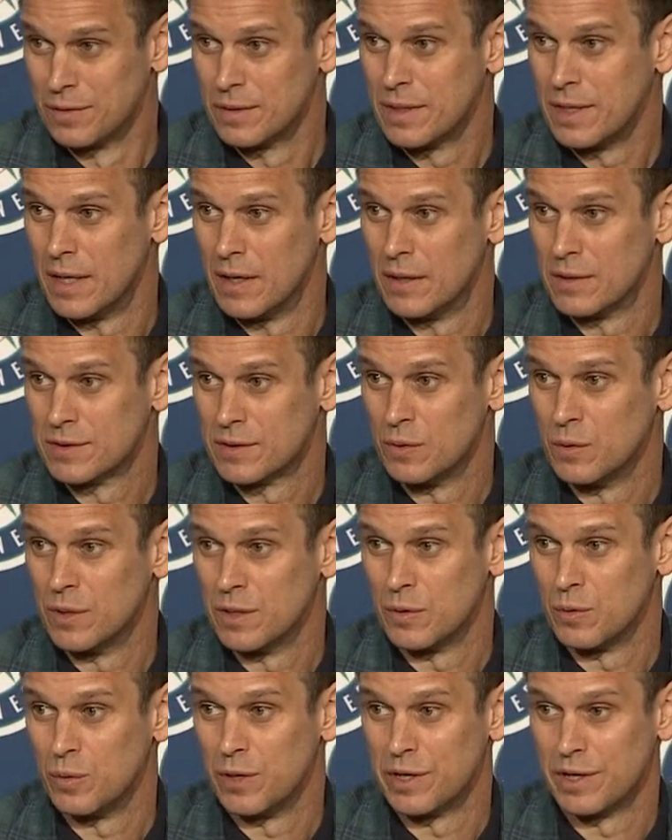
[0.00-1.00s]
you know, so
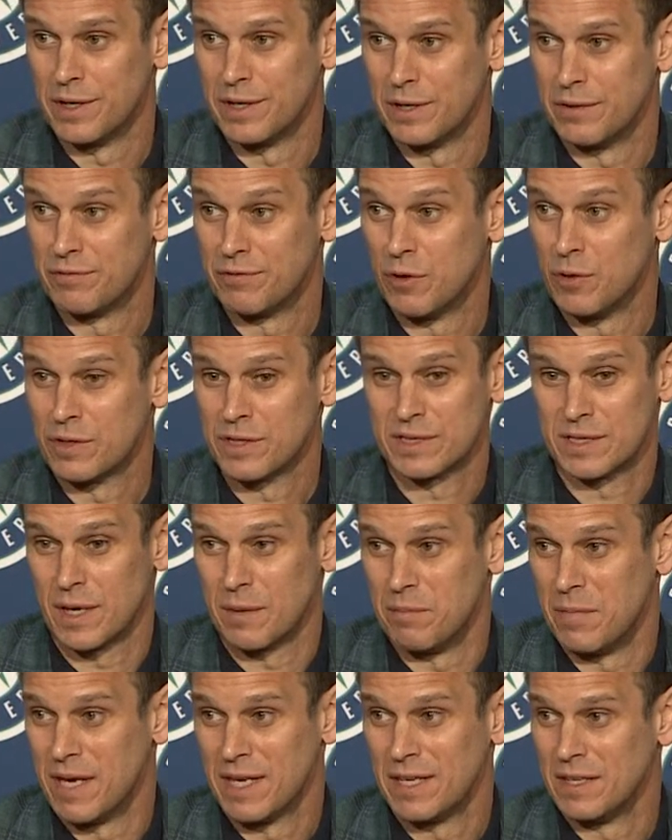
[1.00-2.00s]
we're, we are going to focus
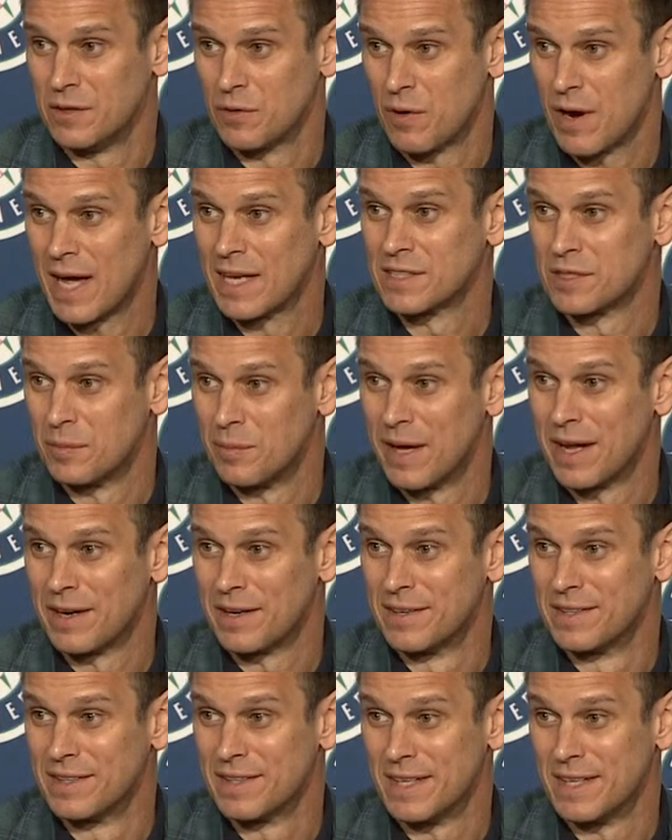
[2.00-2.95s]
on making the roster better.